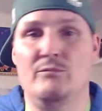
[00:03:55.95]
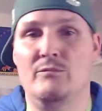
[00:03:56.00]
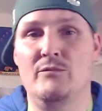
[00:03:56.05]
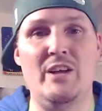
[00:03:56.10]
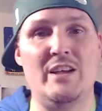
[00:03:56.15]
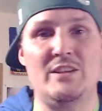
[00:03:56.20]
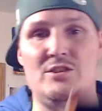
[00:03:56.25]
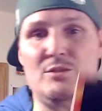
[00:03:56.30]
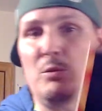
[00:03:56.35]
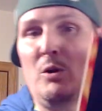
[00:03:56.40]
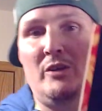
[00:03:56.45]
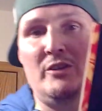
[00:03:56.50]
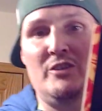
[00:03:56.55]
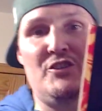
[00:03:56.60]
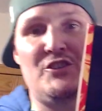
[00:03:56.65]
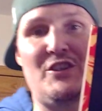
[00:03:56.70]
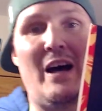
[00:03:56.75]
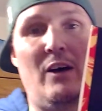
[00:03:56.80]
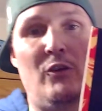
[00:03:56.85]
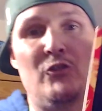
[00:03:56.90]
This one
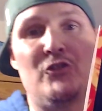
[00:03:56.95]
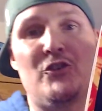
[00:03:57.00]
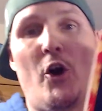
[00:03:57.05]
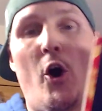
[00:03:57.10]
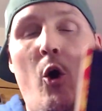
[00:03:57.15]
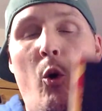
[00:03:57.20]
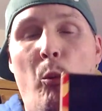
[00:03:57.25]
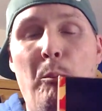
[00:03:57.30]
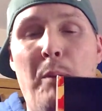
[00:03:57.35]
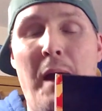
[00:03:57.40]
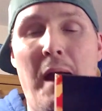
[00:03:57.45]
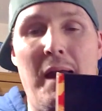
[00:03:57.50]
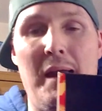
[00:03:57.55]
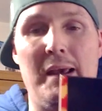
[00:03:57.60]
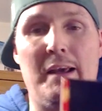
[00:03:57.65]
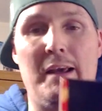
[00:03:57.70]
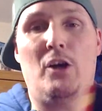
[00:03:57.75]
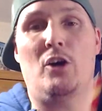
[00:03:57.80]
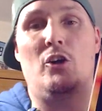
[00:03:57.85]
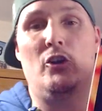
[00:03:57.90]
sounds
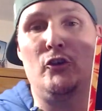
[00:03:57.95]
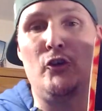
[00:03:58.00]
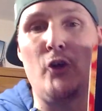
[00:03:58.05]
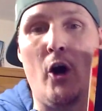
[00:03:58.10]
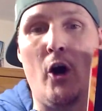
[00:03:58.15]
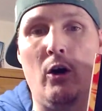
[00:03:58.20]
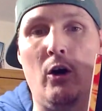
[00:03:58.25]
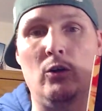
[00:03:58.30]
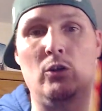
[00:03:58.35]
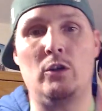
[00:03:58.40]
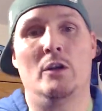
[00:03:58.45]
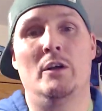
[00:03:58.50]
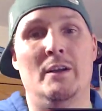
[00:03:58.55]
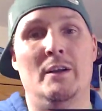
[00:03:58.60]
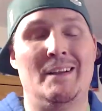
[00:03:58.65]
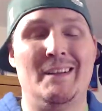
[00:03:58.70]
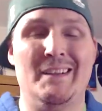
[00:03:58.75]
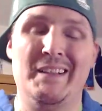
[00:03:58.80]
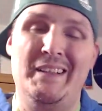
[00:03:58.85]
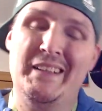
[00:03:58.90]
opaque, dull,
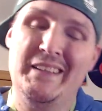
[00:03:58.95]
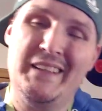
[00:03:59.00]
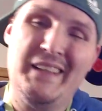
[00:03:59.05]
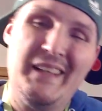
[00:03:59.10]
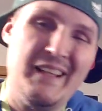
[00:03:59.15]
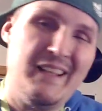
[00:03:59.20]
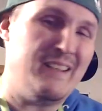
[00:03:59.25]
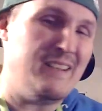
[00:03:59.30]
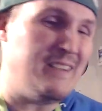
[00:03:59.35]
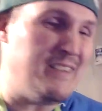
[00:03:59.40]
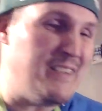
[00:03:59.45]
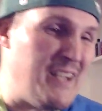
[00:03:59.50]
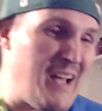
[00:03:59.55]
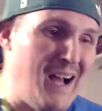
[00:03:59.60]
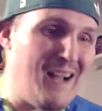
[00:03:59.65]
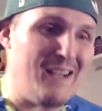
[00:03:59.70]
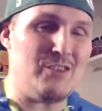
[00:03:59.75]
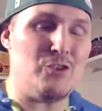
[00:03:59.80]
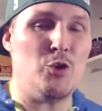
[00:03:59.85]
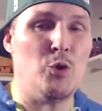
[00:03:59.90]

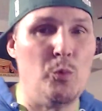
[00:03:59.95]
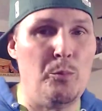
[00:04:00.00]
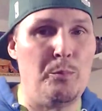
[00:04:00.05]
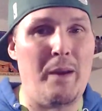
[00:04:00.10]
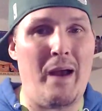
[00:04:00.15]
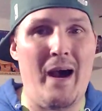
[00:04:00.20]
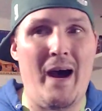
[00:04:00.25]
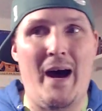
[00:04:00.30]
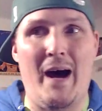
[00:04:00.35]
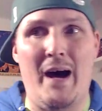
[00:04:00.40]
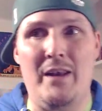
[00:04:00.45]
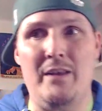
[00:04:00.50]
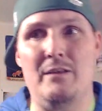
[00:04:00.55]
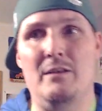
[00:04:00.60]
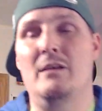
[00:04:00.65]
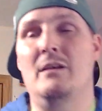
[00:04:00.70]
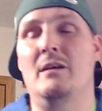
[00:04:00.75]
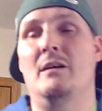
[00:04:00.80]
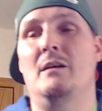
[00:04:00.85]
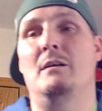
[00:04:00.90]
not too bad
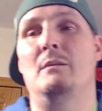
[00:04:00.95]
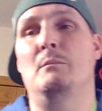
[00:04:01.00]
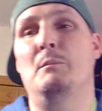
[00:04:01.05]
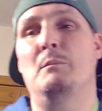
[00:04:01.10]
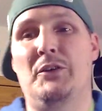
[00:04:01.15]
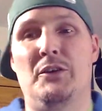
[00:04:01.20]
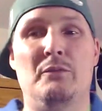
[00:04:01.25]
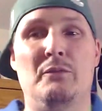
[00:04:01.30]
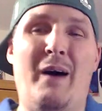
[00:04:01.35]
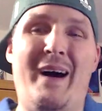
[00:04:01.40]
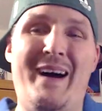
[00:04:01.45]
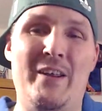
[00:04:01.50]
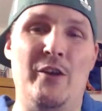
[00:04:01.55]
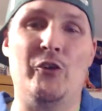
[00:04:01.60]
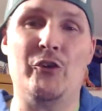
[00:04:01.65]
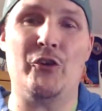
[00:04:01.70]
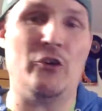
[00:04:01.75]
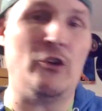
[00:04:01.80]
but the vinyl's a